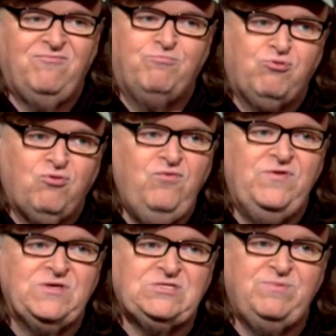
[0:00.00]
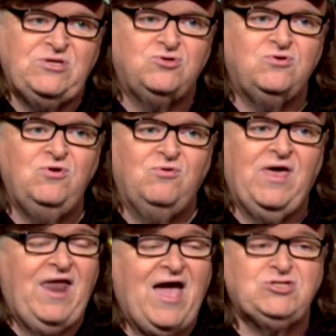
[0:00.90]
have proven this to be true,
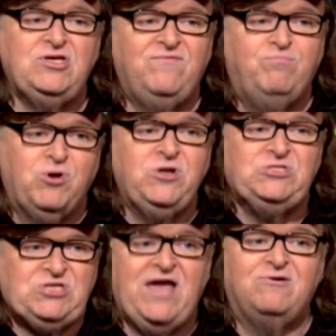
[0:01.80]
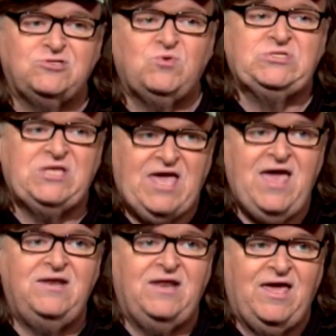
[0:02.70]
that actually if Bernie Sanders was the
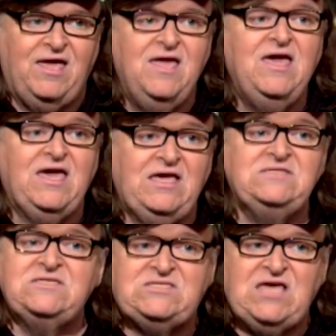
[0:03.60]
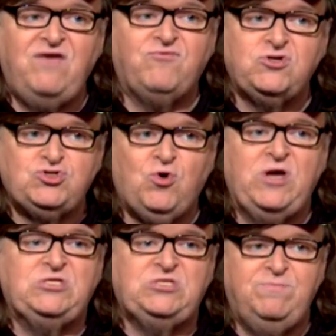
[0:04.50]
candidate, he's a safer
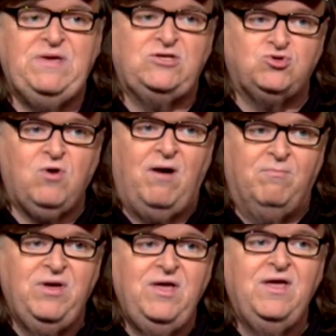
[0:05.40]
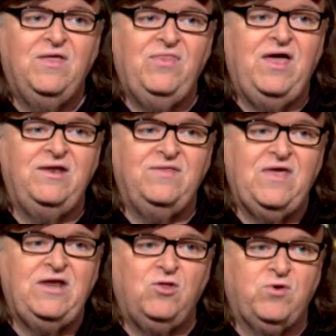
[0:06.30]
choice to beat Trump than
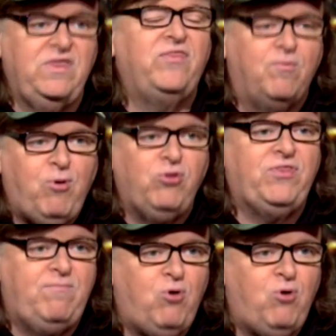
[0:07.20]
Hillary. Now they